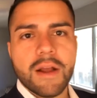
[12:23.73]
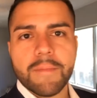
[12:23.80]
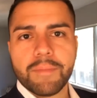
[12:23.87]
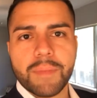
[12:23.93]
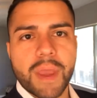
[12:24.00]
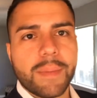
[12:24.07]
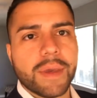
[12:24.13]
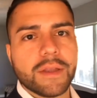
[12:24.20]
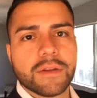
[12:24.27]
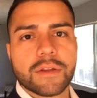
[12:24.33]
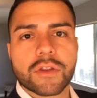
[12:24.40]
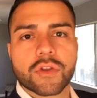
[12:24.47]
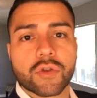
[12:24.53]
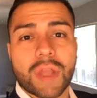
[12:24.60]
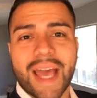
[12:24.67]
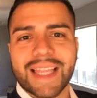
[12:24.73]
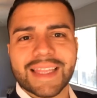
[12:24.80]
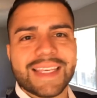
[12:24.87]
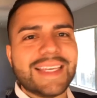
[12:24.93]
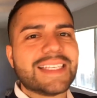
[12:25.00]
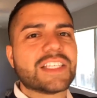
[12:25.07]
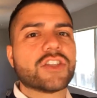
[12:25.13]
maybe at
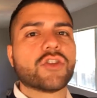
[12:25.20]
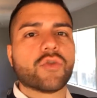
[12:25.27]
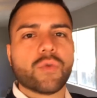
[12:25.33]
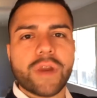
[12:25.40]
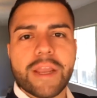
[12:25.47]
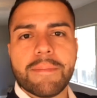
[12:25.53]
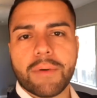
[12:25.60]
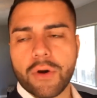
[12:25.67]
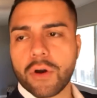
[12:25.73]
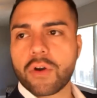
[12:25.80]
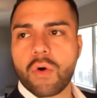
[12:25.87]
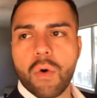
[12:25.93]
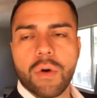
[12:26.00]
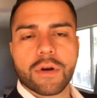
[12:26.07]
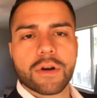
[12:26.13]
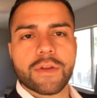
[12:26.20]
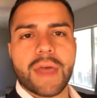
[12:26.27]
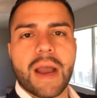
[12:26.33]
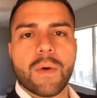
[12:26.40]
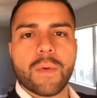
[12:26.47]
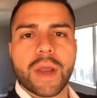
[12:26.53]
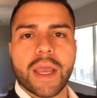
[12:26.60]
least 3 per corner.
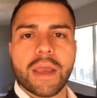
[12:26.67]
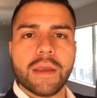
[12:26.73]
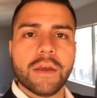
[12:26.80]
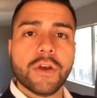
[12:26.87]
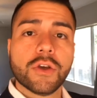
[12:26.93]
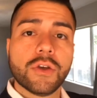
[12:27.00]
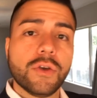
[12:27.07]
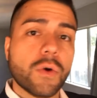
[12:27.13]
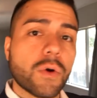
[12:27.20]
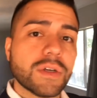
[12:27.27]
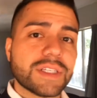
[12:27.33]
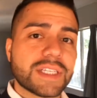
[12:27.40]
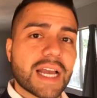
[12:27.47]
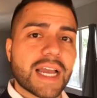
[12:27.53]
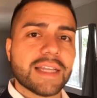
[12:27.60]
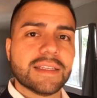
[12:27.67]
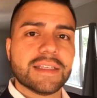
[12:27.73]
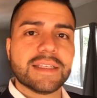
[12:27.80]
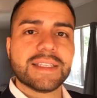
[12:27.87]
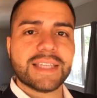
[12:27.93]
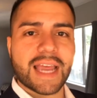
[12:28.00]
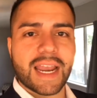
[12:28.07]
That way your signs
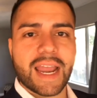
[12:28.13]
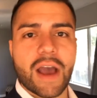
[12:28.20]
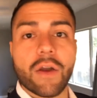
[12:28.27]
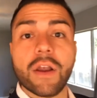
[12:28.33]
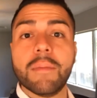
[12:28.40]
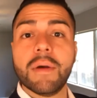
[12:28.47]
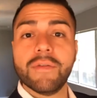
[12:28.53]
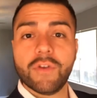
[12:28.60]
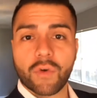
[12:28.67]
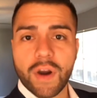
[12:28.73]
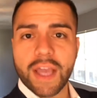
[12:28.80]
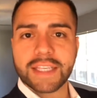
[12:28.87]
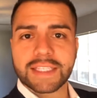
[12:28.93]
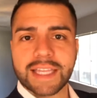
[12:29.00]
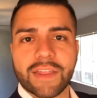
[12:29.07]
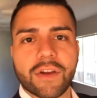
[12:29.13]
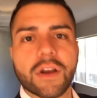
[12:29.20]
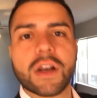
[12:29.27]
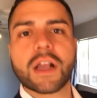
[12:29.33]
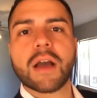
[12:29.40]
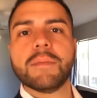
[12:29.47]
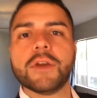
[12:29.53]
stand out above the rest, and they're
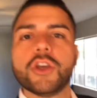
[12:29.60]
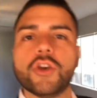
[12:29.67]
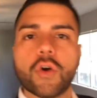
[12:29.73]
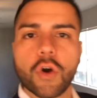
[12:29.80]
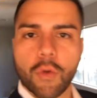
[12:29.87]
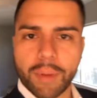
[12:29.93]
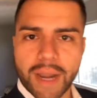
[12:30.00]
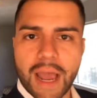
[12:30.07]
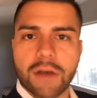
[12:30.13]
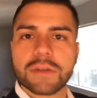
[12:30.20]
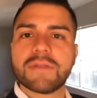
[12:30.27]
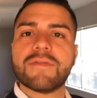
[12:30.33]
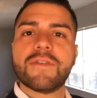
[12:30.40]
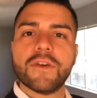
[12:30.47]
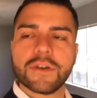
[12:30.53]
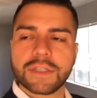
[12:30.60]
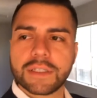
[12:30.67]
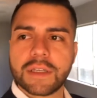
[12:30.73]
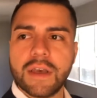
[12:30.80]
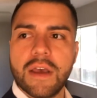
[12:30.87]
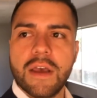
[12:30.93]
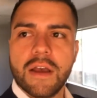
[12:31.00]
gonna come to your open house first,
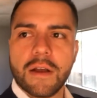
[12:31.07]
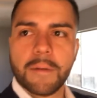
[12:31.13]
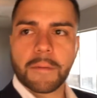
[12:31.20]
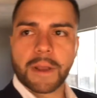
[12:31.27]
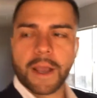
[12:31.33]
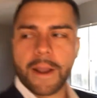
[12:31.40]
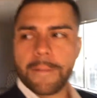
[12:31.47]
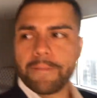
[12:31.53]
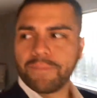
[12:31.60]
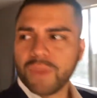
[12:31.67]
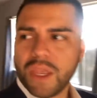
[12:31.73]
okay?